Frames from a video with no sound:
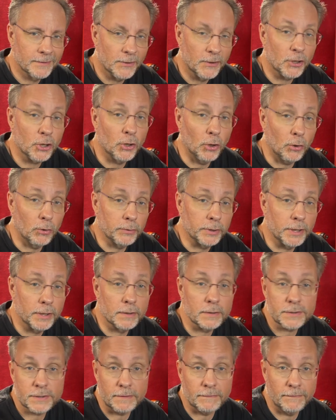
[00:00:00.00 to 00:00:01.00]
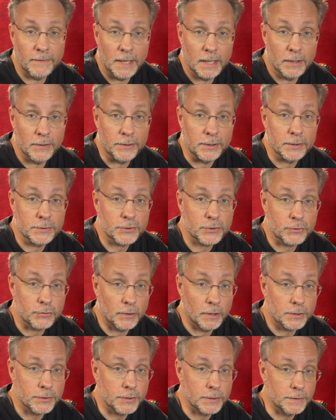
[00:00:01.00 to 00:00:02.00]
The goal here is to follow the
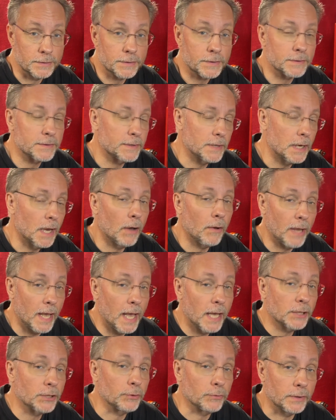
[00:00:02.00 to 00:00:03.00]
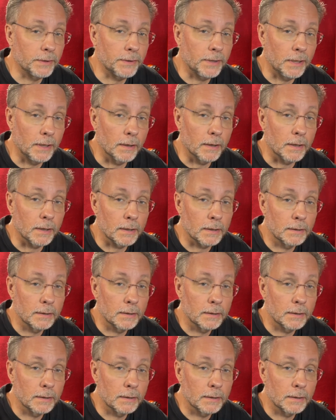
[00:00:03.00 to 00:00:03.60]
instructions to see how accurate they are.